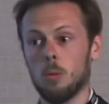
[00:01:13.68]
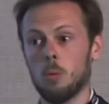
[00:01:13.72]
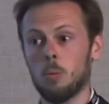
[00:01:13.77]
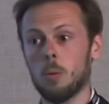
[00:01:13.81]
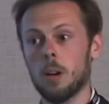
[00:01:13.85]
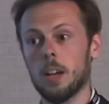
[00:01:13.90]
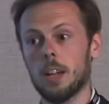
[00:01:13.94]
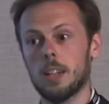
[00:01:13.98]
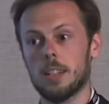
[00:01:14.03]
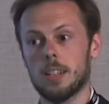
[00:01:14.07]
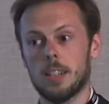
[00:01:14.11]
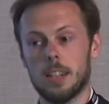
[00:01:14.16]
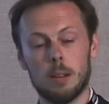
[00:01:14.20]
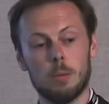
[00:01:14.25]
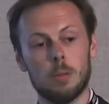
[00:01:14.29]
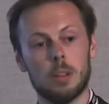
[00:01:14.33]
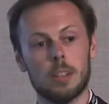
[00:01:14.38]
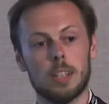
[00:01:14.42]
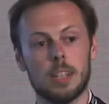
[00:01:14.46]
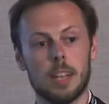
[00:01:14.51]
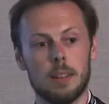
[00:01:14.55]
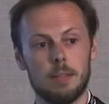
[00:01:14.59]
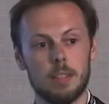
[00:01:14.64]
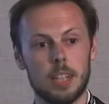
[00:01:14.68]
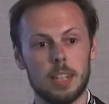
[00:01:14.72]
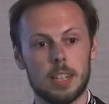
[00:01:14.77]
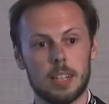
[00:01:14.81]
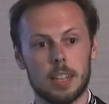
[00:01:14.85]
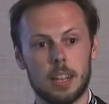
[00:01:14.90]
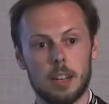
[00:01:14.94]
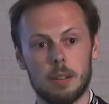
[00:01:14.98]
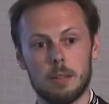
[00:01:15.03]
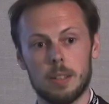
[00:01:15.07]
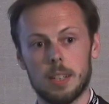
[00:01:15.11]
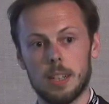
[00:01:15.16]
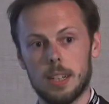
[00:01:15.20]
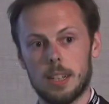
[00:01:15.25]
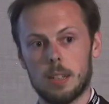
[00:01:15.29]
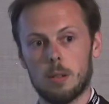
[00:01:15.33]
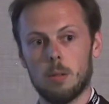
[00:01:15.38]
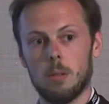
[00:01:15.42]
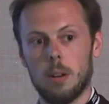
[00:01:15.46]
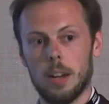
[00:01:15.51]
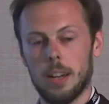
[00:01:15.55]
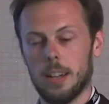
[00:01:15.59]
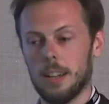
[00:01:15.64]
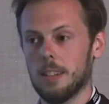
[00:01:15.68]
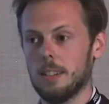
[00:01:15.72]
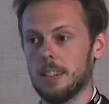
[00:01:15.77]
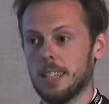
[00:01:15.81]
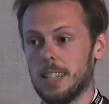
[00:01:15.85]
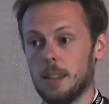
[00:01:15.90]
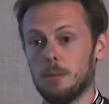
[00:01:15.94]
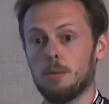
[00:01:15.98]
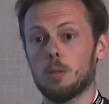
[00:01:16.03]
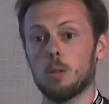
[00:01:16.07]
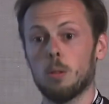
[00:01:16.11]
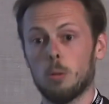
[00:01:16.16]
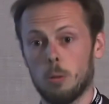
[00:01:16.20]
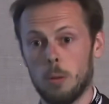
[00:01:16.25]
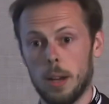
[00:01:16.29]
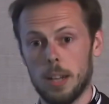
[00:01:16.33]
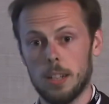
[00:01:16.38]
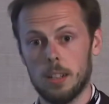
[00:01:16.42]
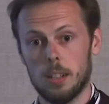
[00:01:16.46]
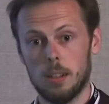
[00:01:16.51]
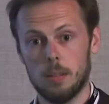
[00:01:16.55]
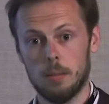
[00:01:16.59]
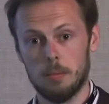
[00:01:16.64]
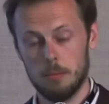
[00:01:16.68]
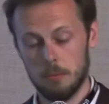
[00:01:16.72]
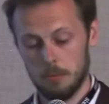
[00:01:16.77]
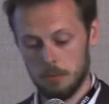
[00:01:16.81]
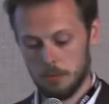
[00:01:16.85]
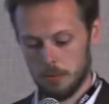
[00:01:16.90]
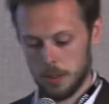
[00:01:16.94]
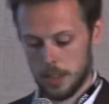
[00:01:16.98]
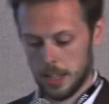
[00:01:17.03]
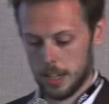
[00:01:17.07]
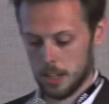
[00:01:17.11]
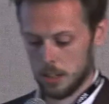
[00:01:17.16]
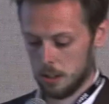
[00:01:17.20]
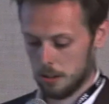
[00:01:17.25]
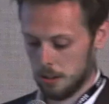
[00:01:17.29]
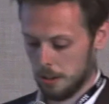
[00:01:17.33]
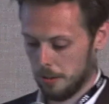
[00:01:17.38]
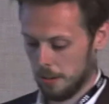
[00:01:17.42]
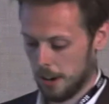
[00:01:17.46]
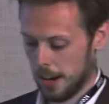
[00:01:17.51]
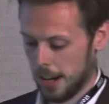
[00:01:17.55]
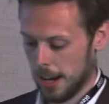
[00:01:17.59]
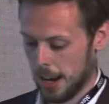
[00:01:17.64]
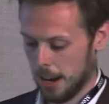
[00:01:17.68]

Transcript: or worse than it was 7 years ago is quite a difficult question for the industry right